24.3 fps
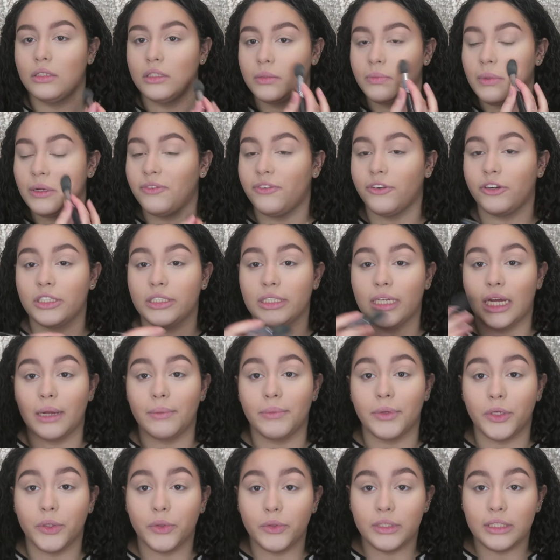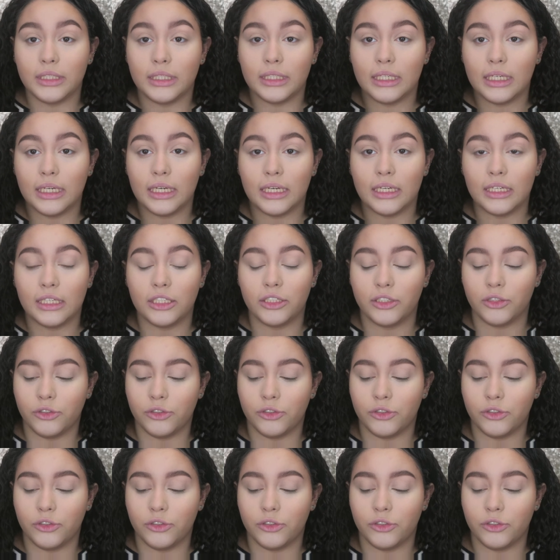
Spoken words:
It's my first time using it.